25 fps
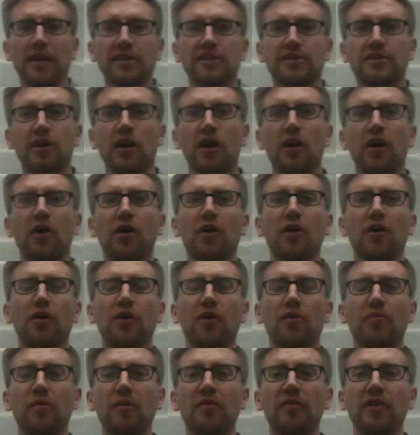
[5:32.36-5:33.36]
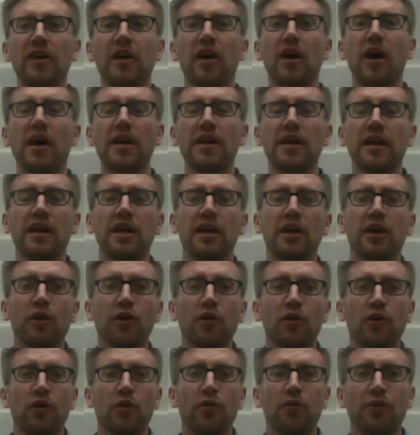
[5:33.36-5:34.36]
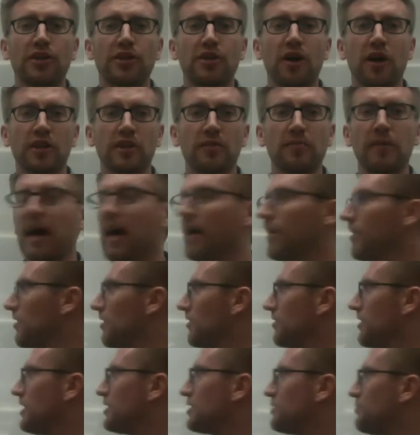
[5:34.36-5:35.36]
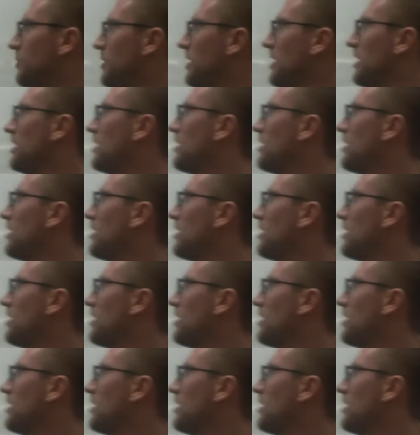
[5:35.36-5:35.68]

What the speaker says: so moving on, we talked about this being